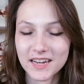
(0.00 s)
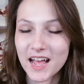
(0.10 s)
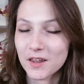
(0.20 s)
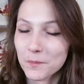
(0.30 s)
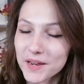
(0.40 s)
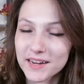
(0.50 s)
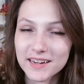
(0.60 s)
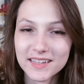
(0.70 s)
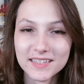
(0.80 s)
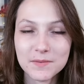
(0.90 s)
Halloween,
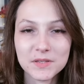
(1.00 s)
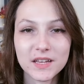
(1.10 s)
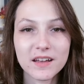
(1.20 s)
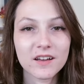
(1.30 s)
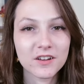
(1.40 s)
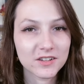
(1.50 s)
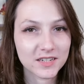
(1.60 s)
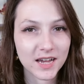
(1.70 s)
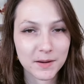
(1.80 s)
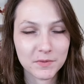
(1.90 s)
it seems like a good
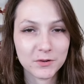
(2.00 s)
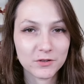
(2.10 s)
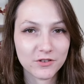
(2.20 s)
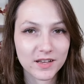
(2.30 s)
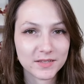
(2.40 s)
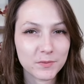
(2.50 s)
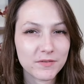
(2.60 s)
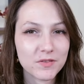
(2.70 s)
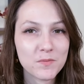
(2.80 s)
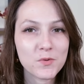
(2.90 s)
time to address one
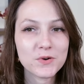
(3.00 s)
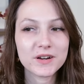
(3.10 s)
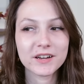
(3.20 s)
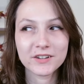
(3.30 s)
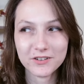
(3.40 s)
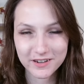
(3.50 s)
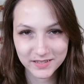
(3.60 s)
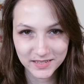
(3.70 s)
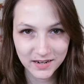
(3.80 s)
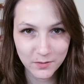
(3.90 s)
of the more
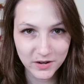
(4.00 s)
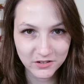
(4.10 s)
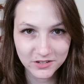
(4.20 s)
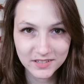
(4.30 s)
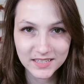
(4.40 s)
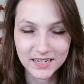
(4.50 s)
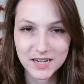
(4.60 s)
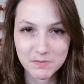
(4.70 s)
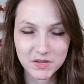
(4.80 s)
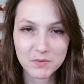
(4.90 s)
interesting questions that
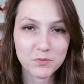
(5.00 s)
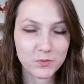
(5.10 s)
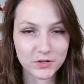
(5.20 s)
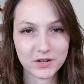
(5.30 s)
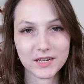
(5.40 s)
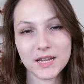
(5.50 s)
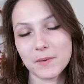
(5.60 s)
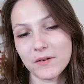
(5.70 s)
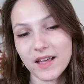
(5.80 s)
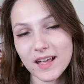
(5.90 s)
comes up when we're talking
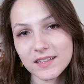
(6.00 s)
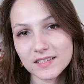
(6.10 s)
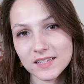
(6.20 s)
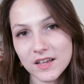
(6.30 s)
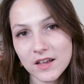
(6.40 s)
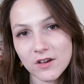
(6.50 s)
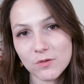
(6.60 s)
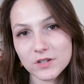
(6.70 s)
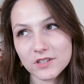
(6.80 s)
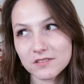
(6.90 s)
about cats,
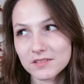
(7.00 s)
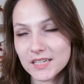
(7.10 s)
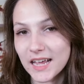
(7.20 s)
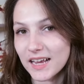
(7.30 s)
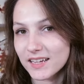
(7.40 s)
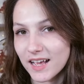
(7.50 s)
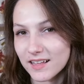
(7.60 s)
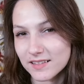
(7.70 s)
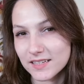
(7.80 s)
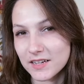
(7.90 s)
which is, can
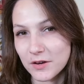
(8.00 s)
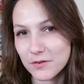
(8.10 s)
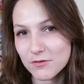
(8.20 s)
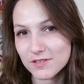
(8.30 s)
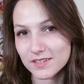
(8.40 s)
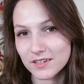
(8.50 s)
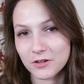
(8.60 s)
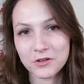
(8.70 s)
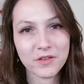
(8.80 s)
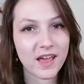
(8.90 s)
cats see ghosts?
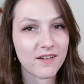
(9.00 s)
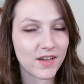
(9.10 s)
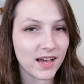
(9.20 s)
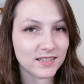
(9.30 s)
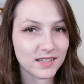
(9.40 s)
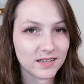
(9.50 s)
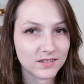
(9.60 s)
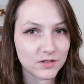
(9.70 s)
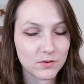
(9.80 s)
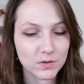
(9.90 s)
Do they have
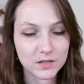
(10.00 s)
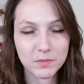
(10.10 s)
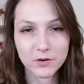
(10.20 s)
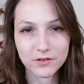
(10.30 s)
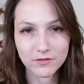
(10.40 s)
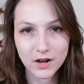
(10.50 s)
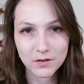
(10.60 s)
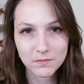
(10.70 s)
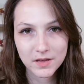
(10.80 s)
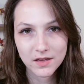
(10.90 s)
access to a spirit
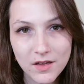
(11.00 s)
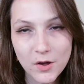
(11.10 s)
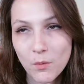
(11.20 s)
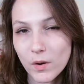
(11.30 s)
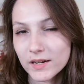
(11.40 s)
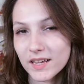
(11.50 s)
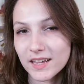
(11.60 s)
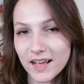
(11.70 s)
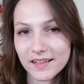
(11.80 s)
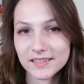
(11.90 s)
realm? What can
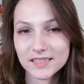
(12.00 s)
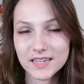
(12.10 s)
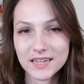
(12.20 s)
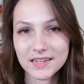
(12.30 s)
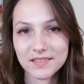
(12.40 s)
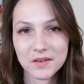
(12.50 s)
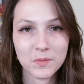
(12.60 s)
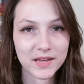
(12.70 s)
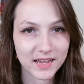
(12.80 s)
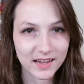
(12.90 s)
cats see that
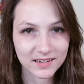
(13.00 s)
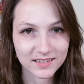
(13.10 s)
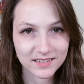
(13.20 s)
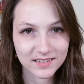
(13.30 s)
we can't?